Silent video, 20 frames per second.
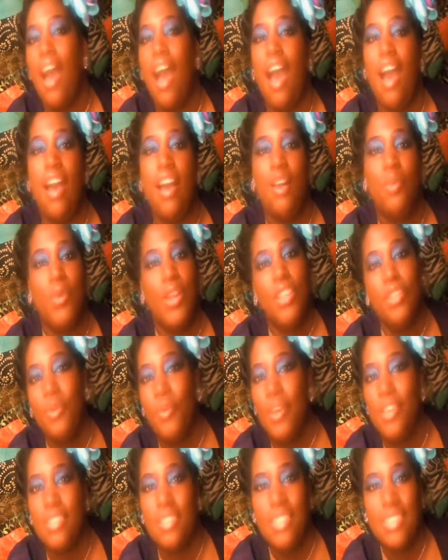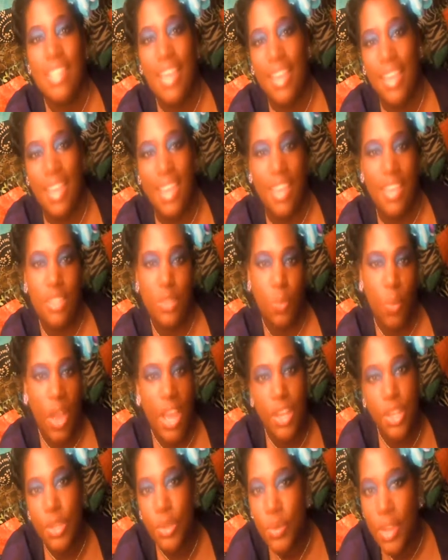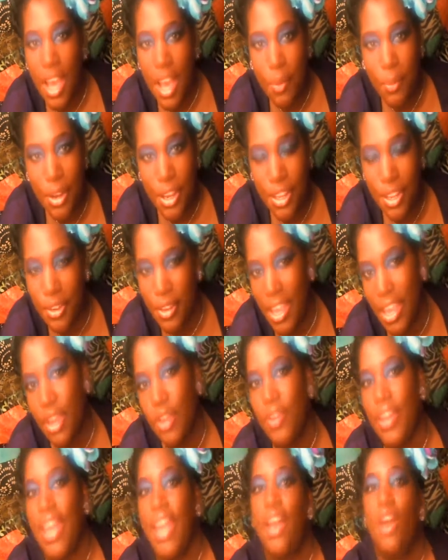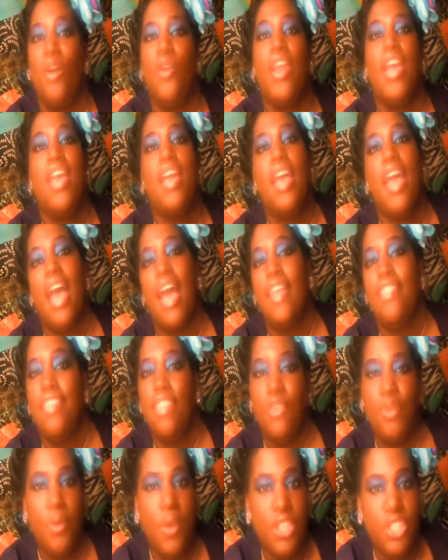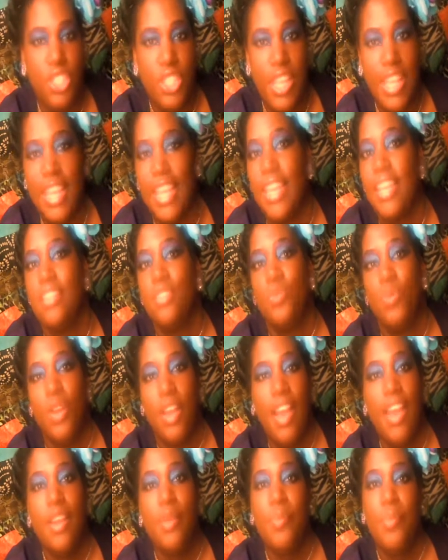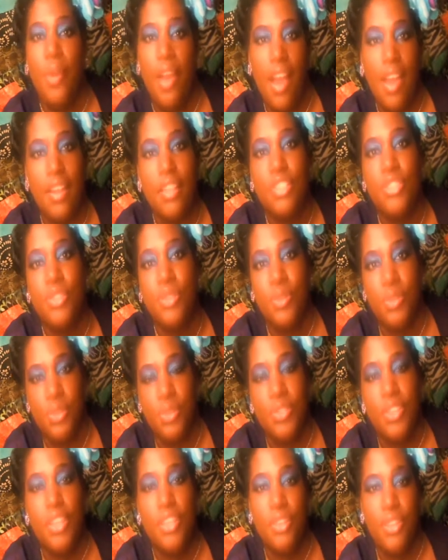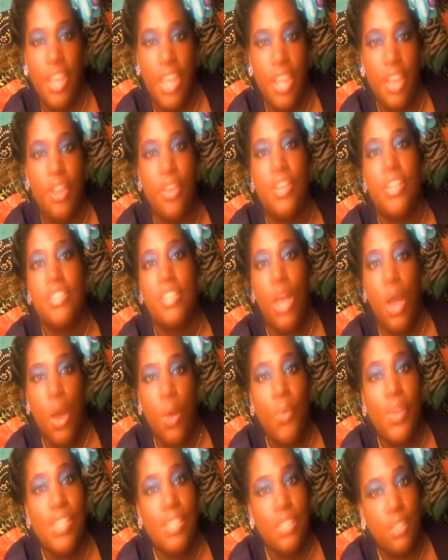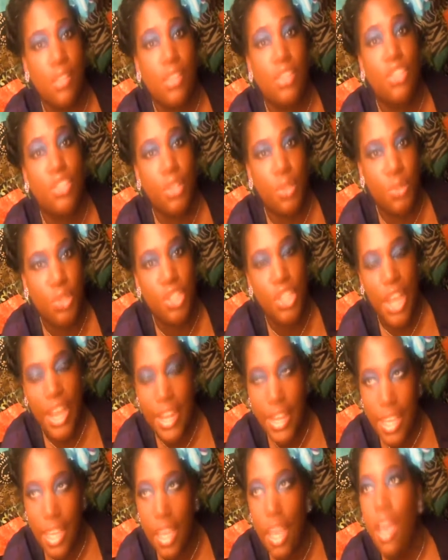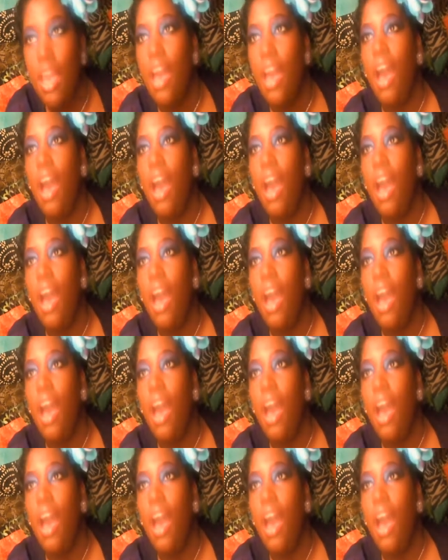Uh, one of the questions I get is why do you not wear your hair down? And the other question I get is what kind of products do you use on your hair because it always looks so shiny.